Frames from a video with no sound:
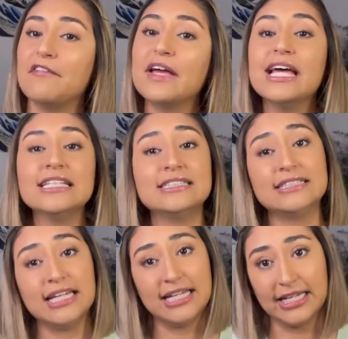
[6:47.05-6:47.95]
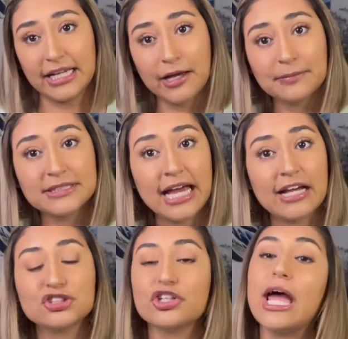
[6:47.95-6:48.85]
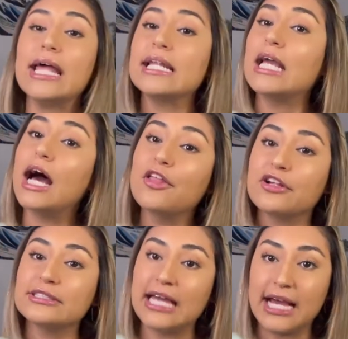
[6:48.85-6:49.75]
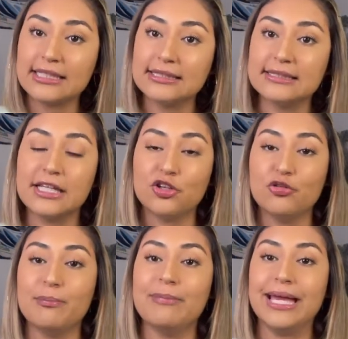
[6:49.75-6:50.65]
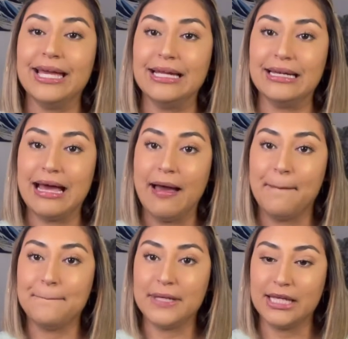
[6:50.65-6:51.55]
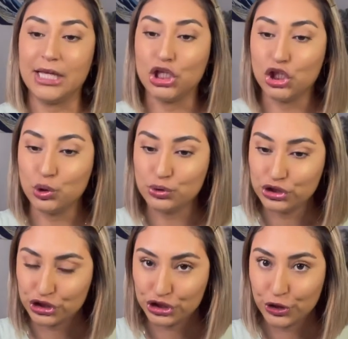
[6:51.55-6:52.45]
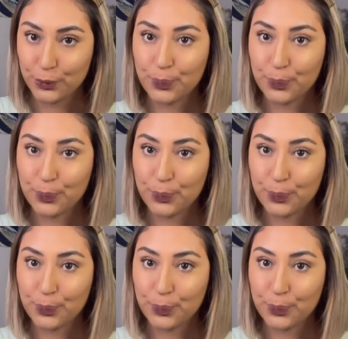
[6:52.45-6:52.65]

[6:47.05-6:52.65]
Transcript: state income tax or any other taxes that you may not be used to.